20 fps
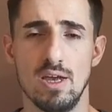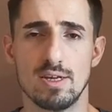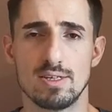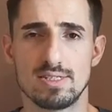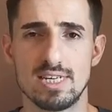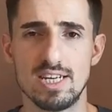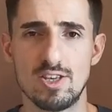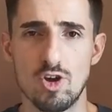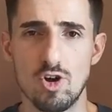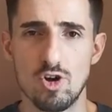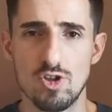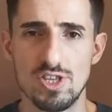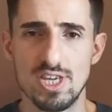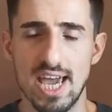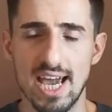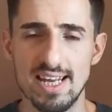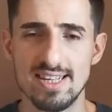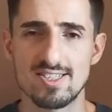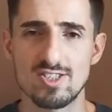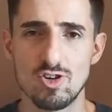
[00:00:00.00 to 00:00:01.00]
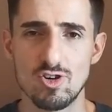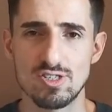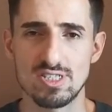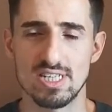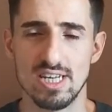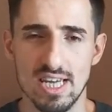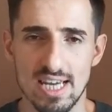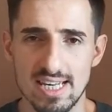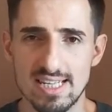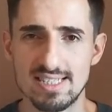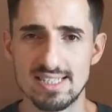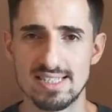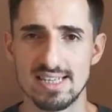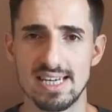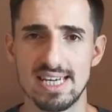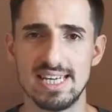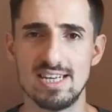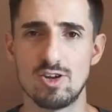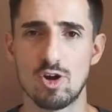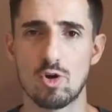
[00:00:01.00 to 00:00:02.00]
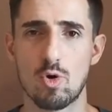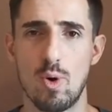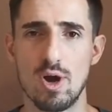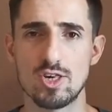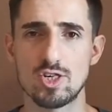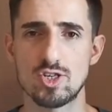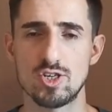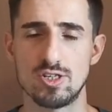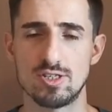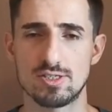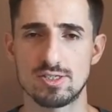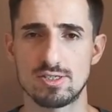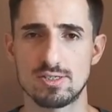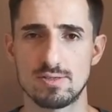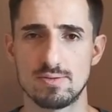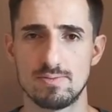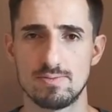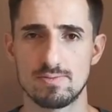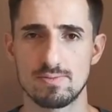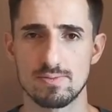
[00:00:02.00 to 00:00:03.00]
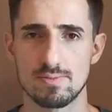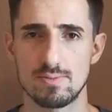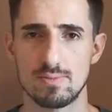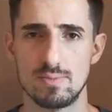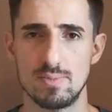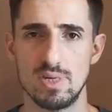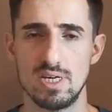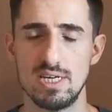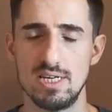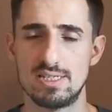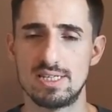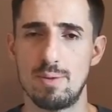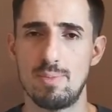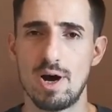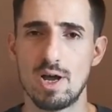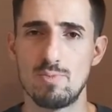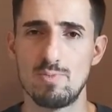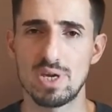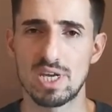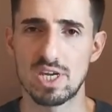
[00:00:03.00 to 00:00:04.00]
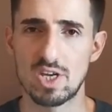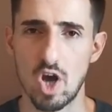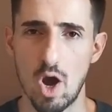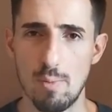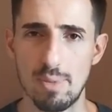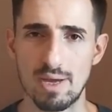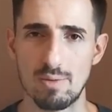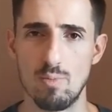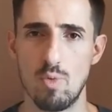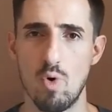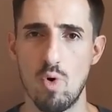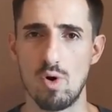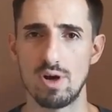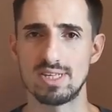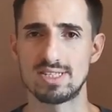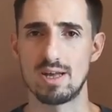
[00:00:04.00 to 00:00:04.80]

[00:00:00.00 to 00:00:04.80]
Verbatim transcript: See, the answer is in the questions. It's about becoming more.